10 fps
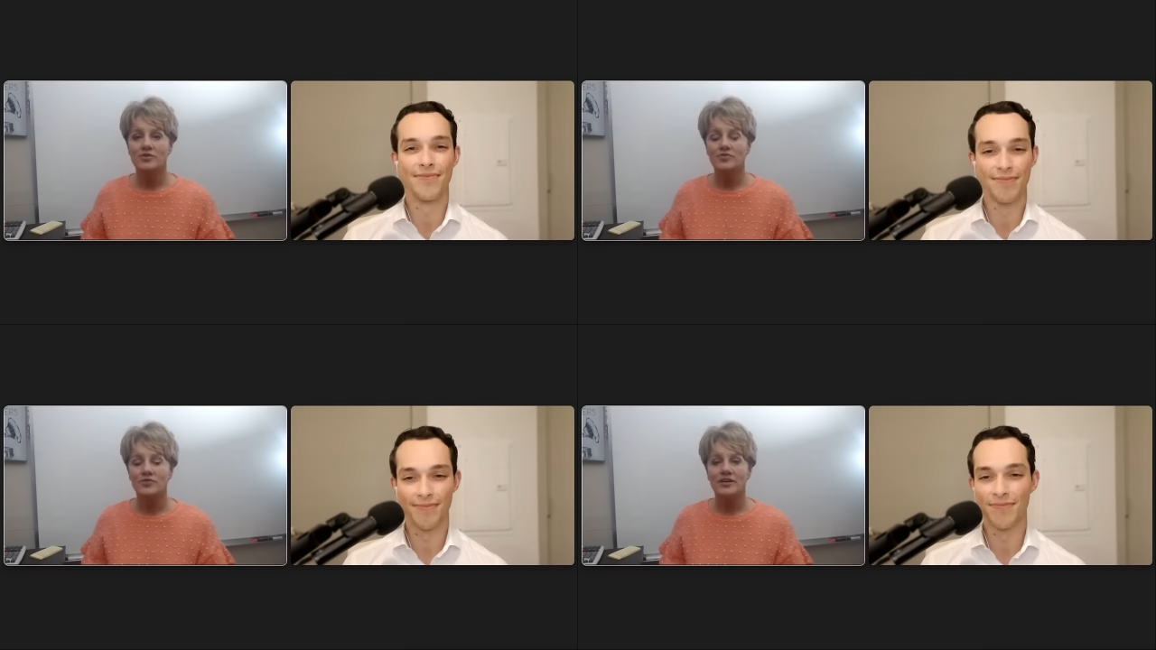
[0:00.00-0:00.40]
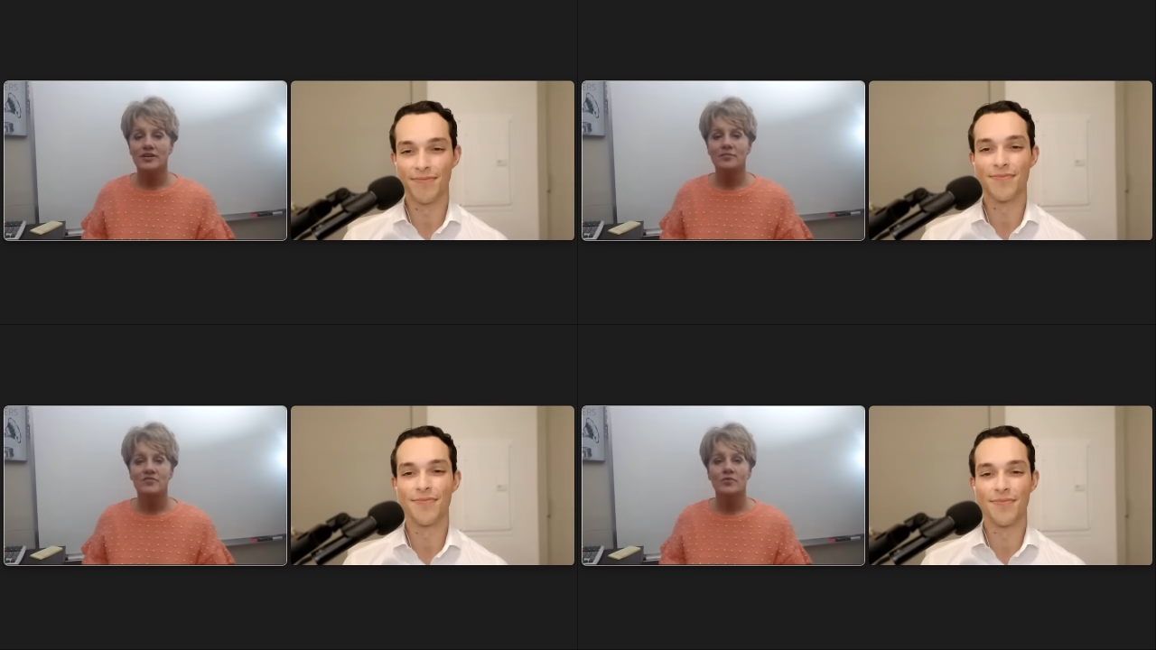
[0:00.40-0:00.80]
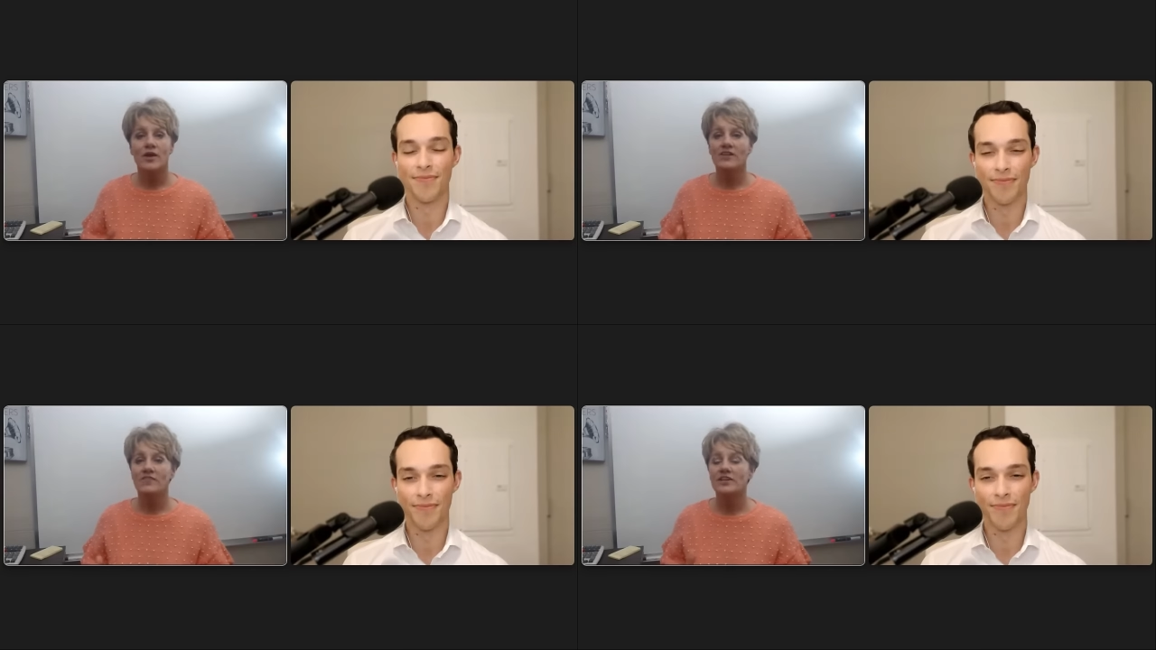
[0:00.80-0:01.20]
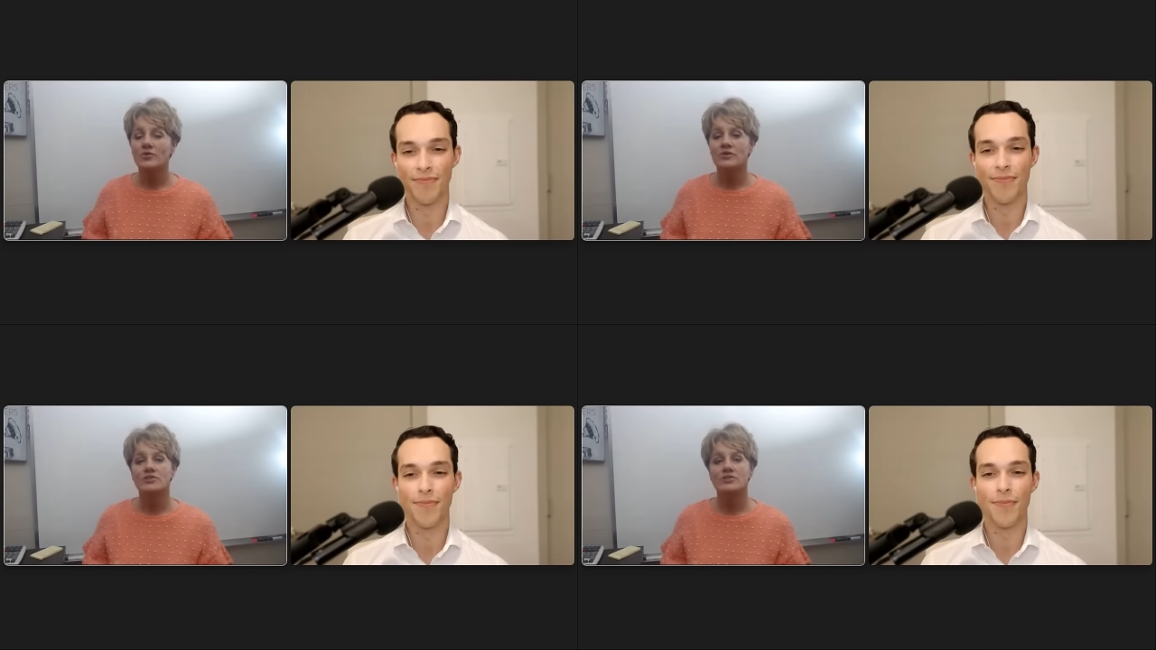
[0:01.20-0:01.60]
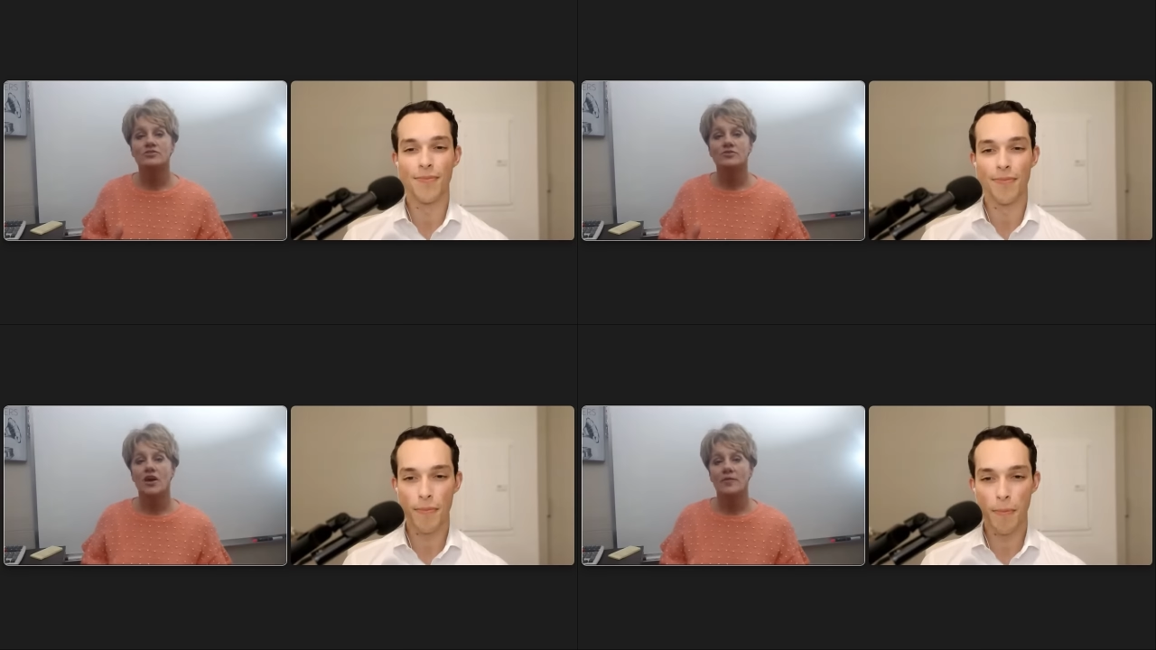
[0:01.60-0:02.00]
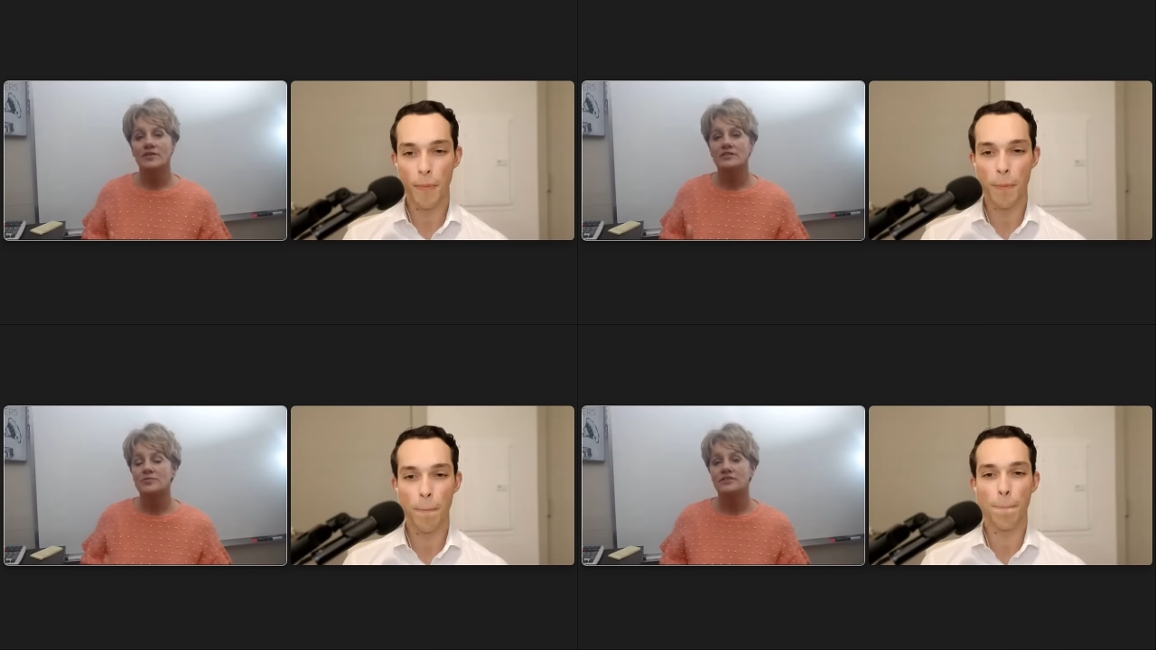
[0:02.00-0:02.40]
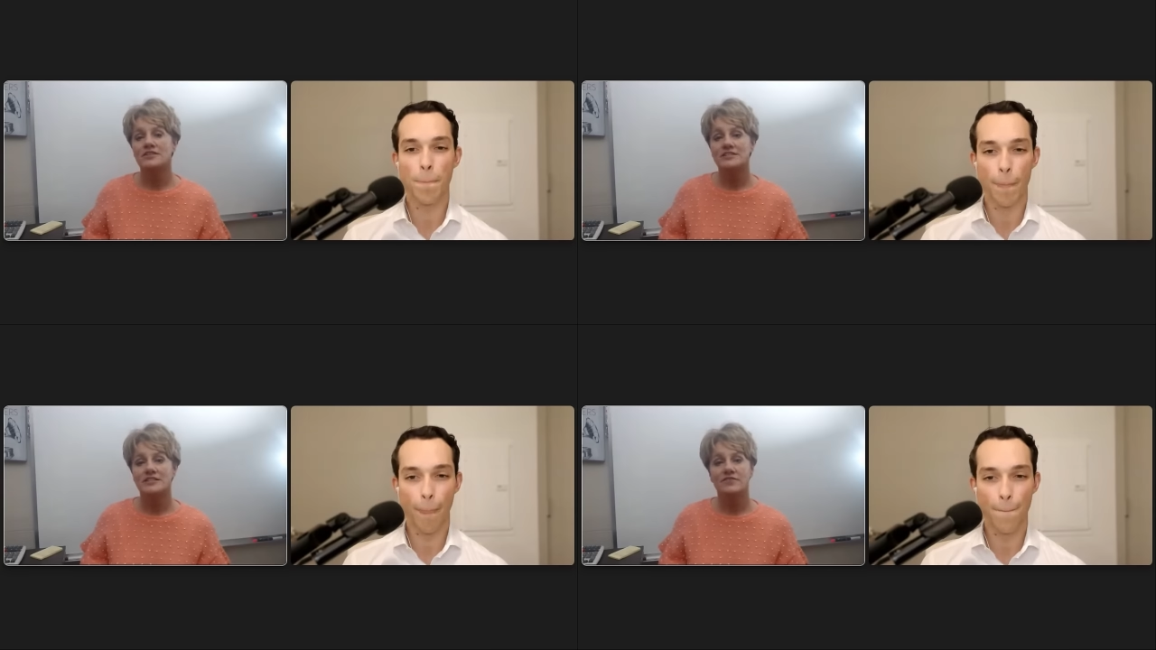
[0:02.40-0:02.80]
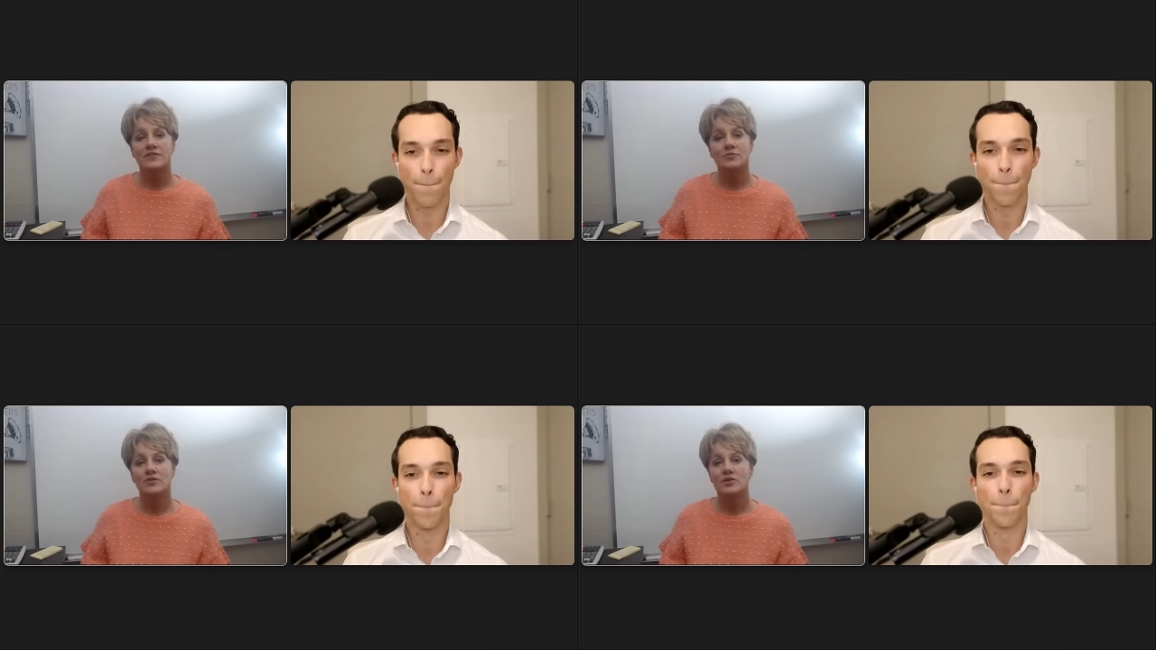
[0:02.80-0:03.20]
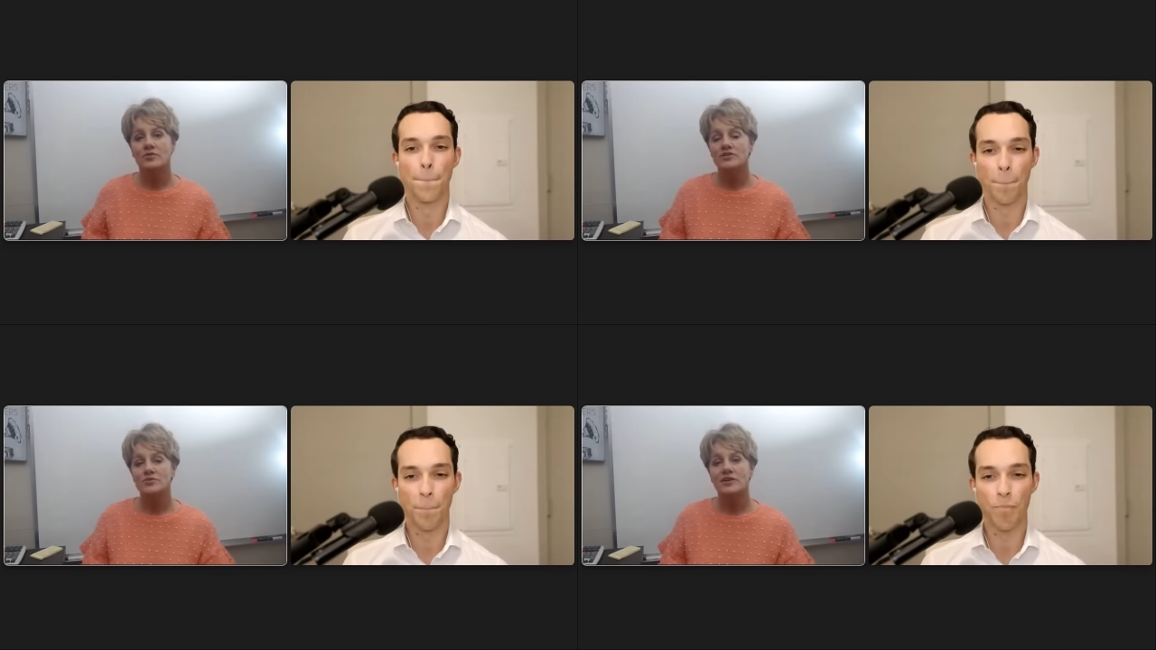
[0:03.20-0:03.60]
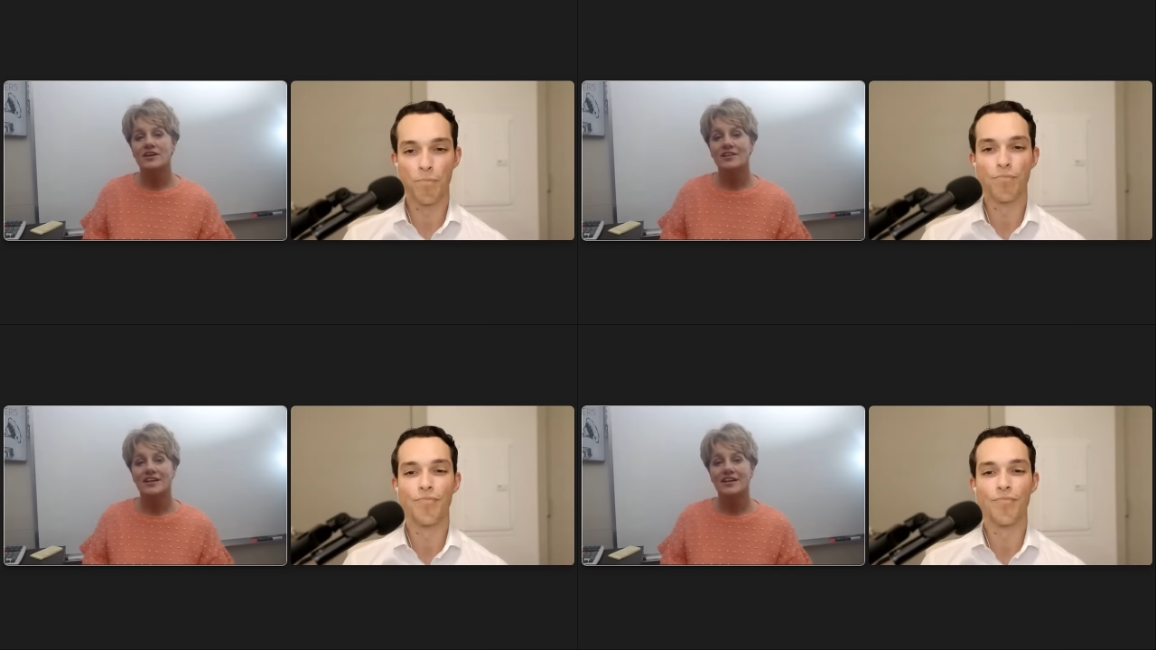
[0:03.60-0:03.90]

Speaker 1: below for him. If you have any questions or comments, please leave them below as well.